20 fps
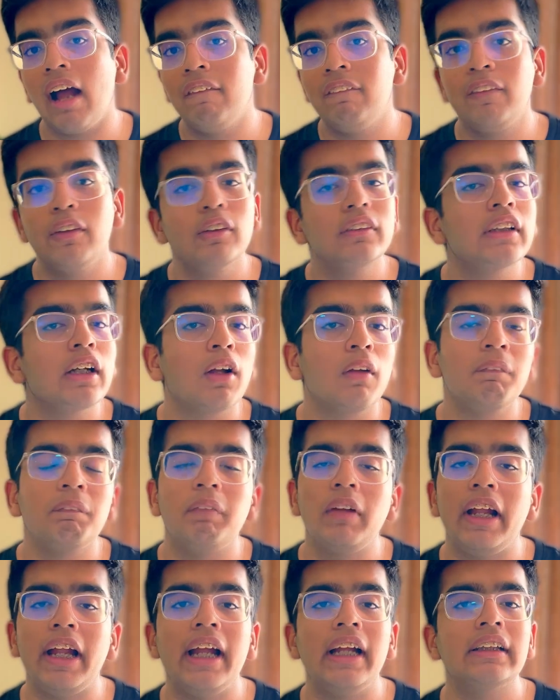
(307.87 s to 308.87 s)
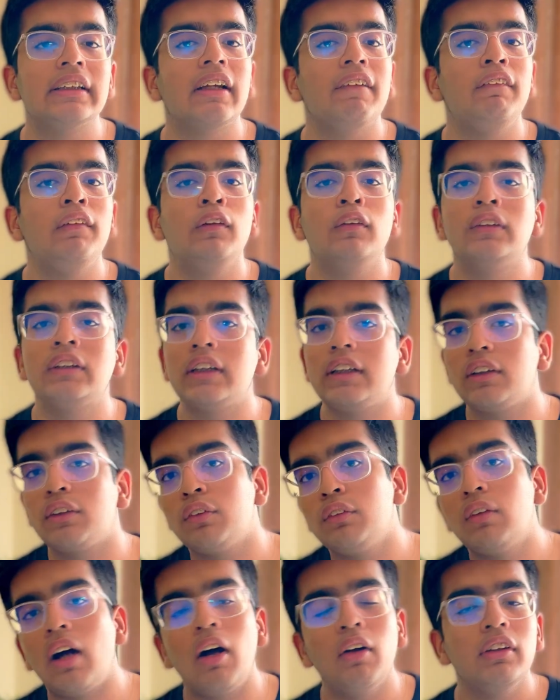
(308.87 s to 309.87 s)
I've used it on planes, I've used it
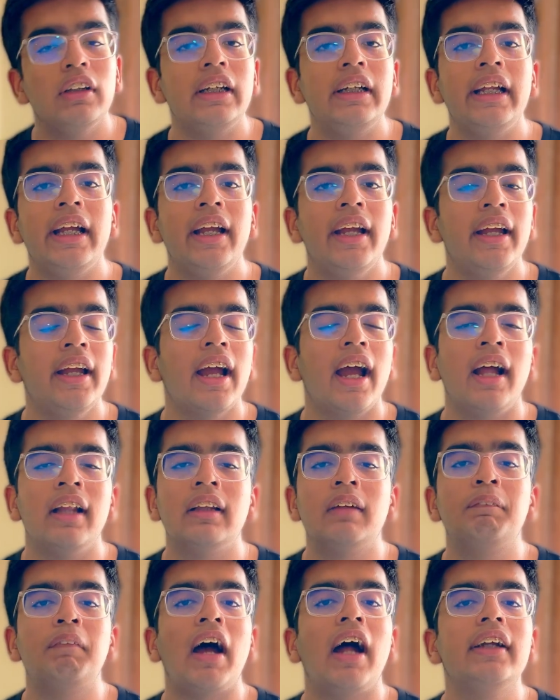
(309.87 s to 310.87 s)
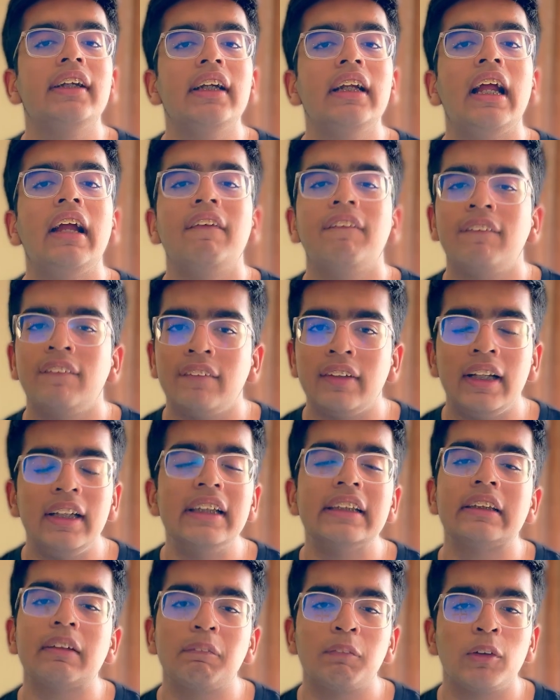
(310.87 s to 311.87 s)
throughout the day, and the battery life
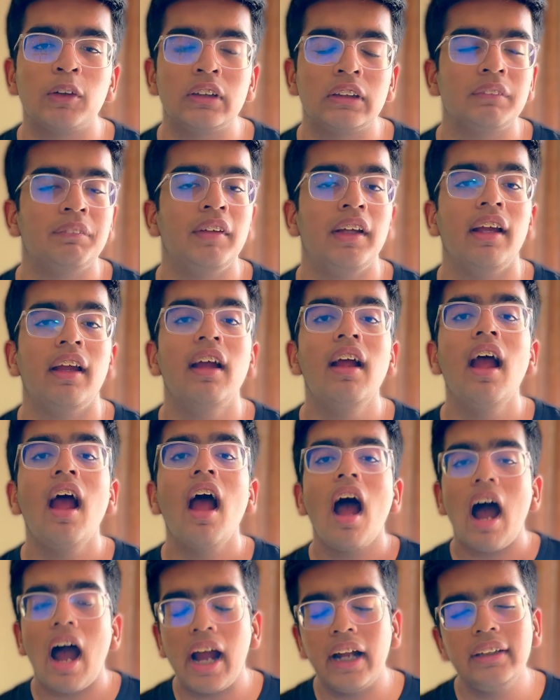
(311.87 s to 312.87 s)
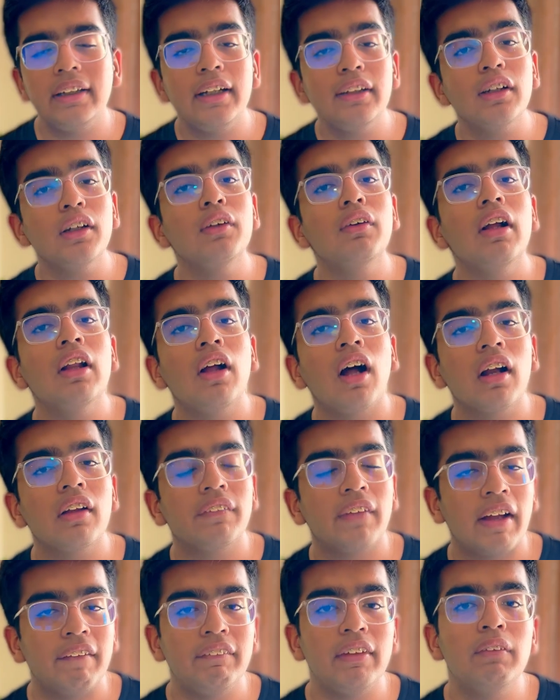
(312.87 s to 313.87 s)
really supports me. I tend to do a lot
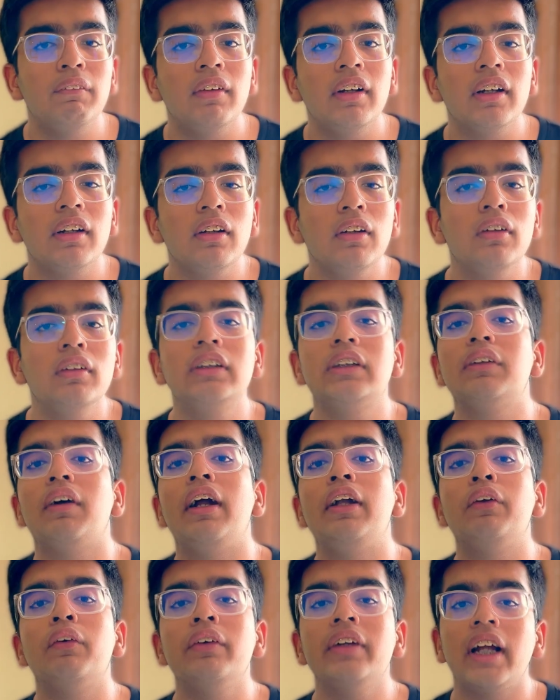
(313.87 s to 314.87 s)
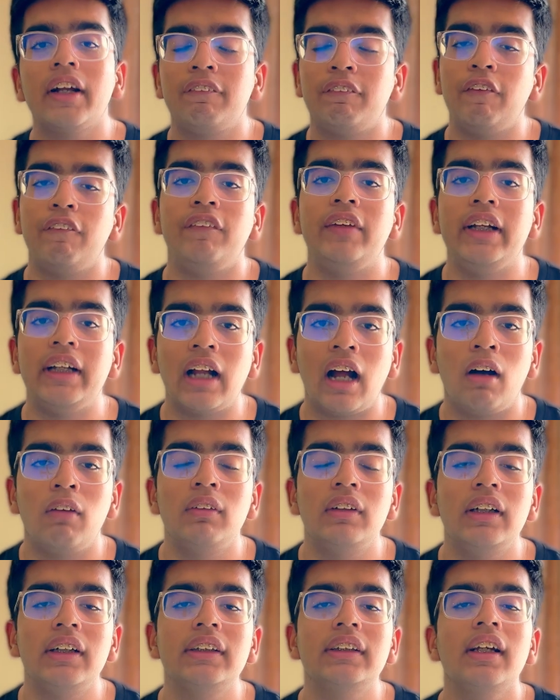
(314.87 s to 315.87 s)
of heavy workloads, so I don't get 15
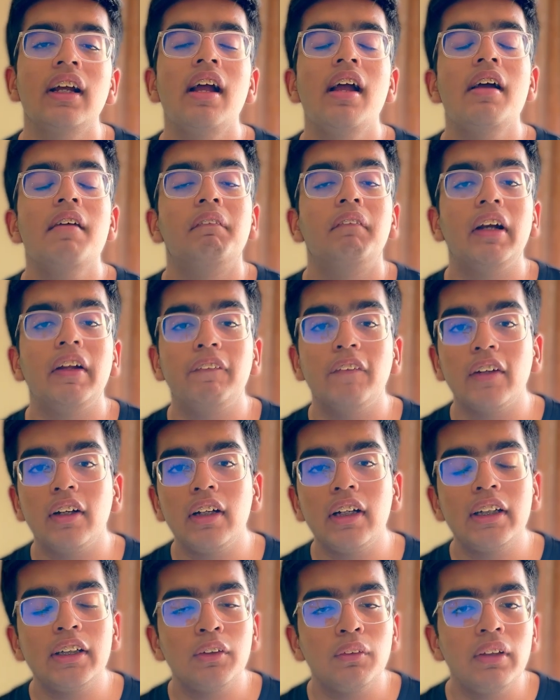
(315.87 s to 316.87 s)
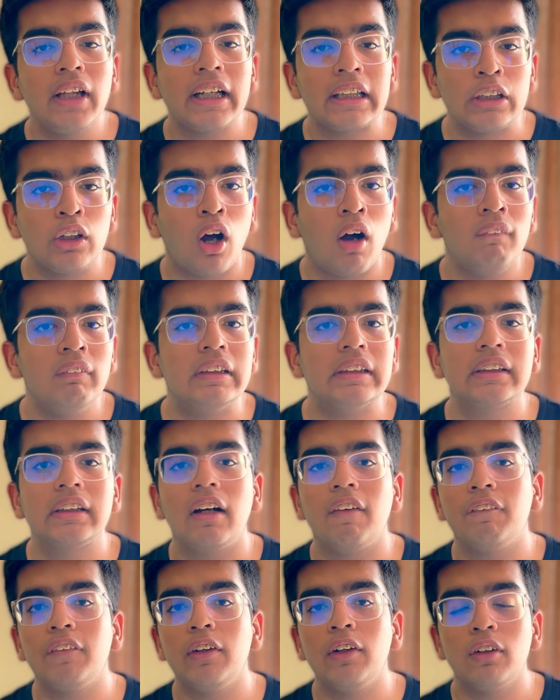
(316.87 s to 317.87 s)
hours. But if you're gonna do like normal
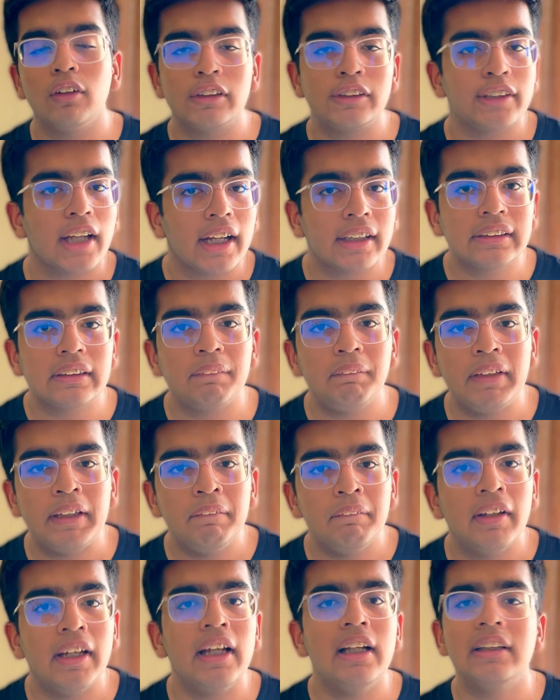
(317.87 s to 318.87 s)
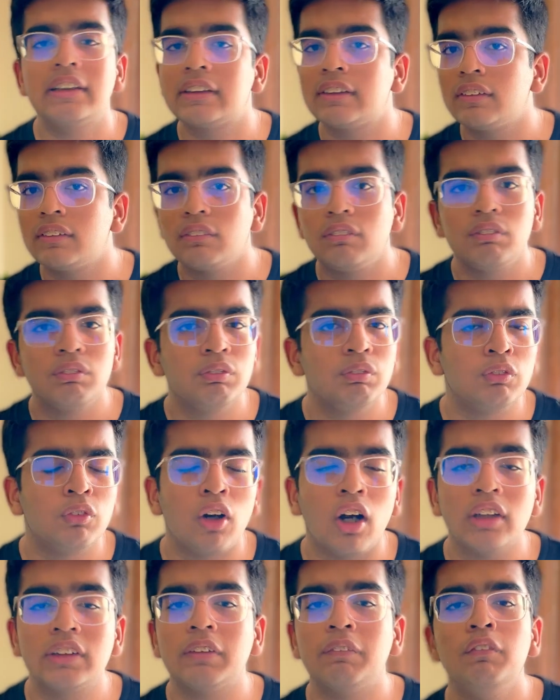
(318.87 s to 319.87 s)
stuff, check some emails,
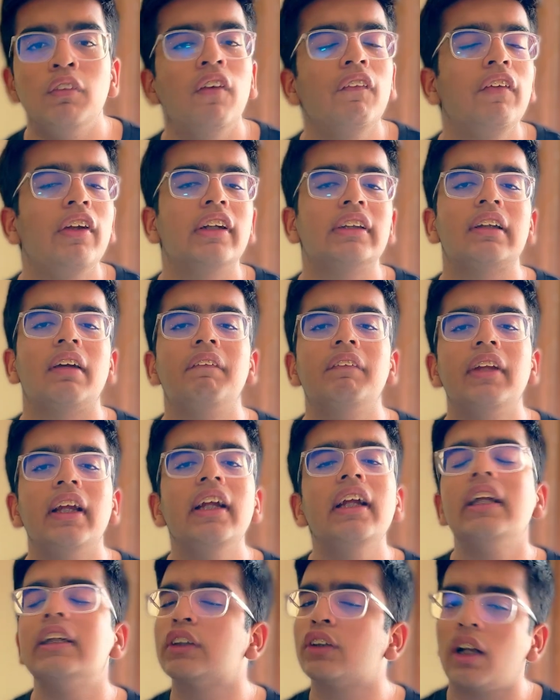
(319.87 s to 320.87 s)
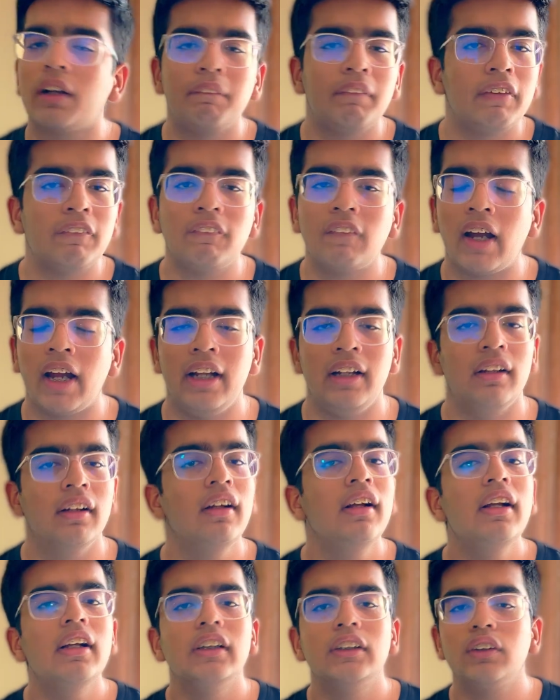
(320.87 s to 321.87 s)
watch a movie or something, it's gonna be fine.
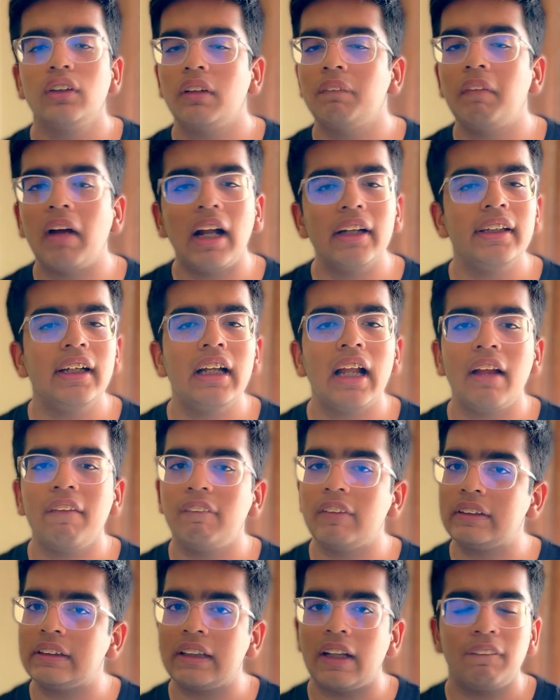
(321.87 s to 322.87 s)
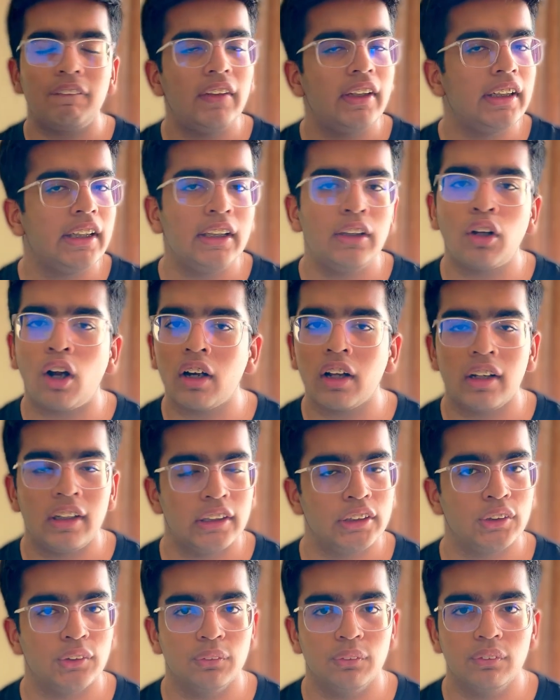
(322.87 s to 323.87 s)
So the battery life is definitely not an
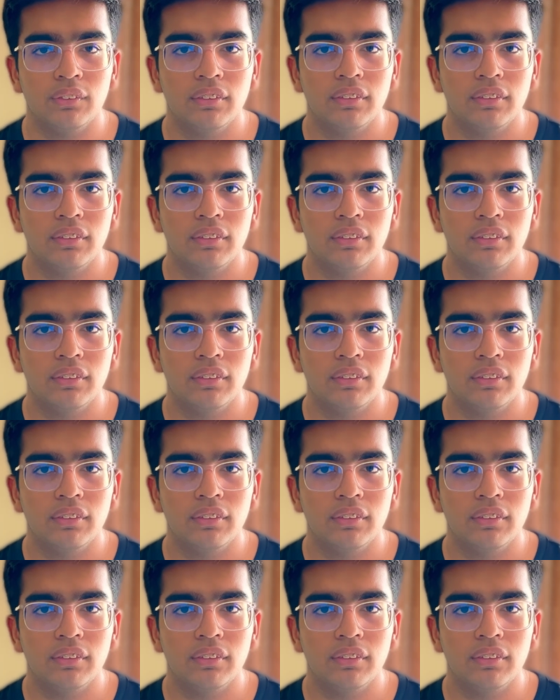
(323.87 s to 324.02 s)
issue.